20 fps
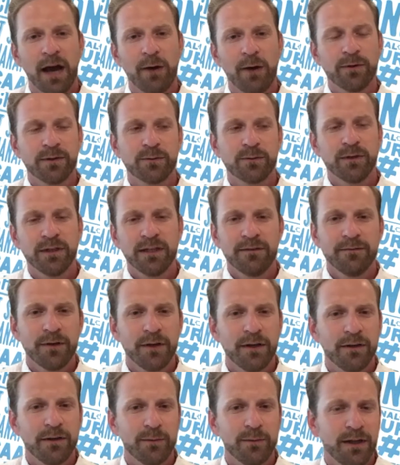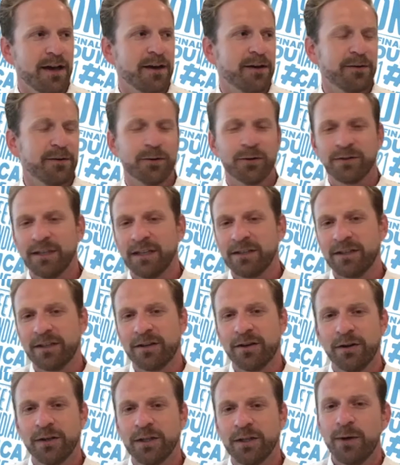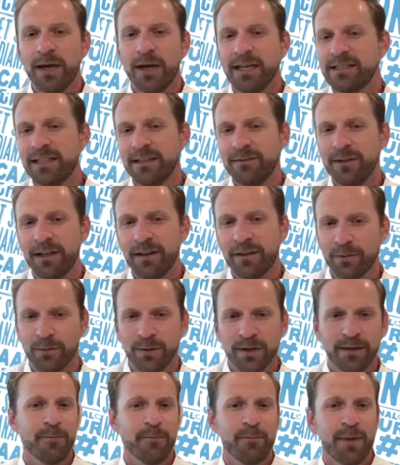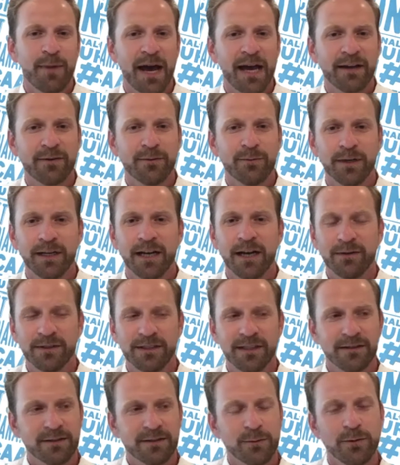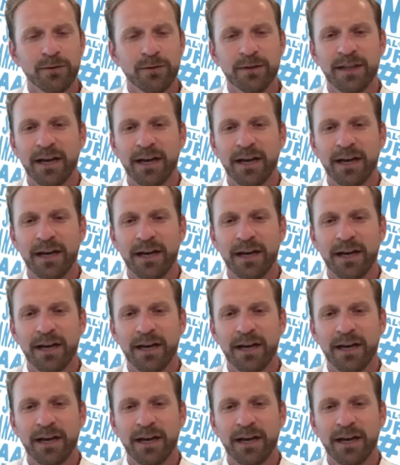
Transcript: I was really involved with an organization called UATV3 back when I was at school,